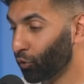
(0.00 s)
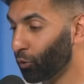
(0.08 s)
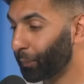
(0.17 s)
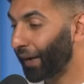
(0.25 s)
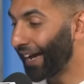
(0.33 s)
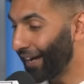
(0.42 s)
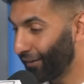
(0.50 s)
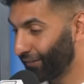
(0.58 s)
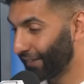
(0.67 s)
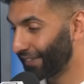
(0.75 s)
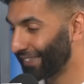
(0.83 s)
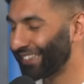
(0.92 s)
Group F,
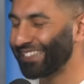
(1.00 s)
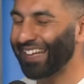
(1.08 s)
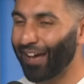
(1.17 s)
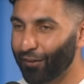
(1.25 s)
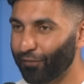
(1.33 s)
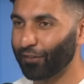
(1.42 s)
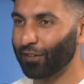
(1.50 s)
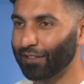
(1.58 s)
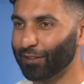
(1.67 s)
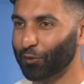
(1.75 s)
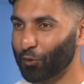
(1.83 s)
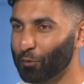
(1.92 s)
this is
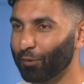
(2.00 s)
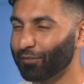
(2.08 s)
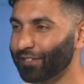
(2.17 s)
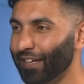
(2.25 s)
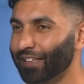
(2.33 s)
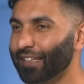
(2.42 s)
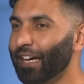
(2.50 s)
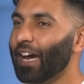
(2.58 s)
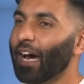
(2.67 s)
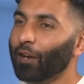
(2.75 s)
definitely the group of death.